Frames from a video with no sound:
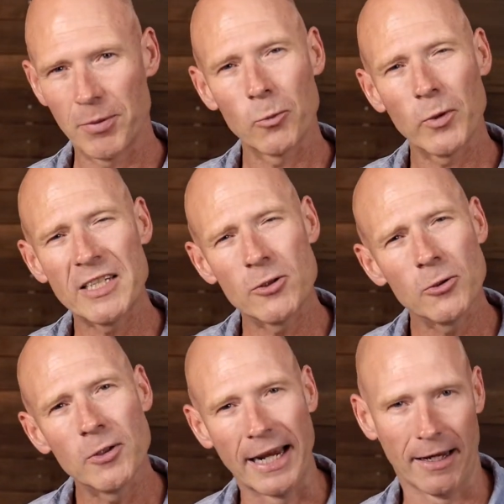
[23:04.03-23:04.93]
But we
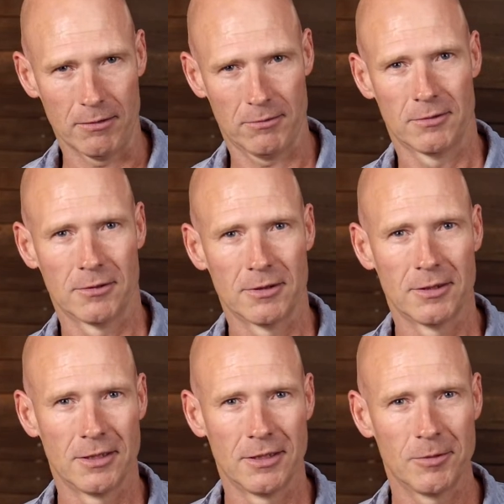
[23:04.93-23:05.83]
do now,
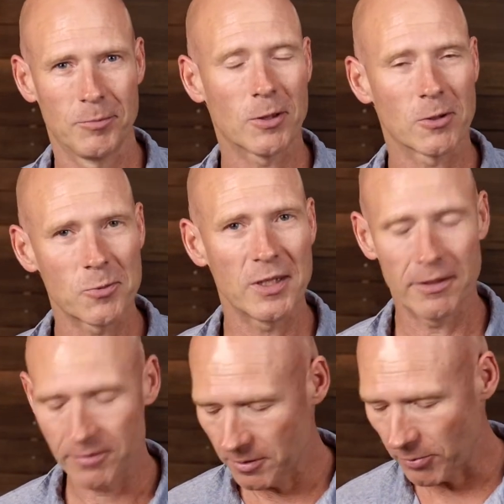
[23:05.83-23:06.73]
because we
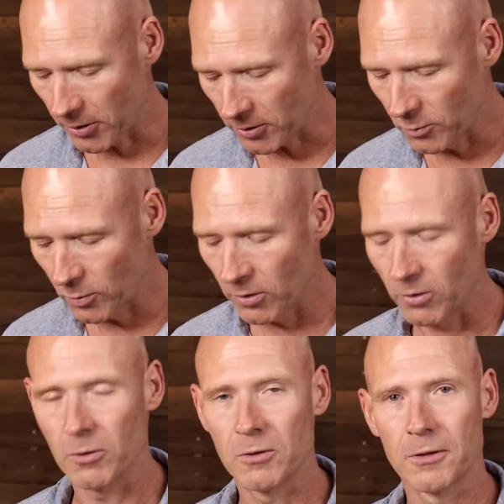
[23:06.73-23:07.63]
live in a broken
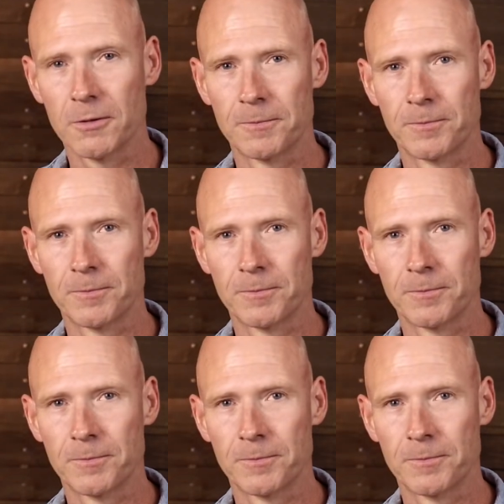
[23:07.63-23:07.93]
world.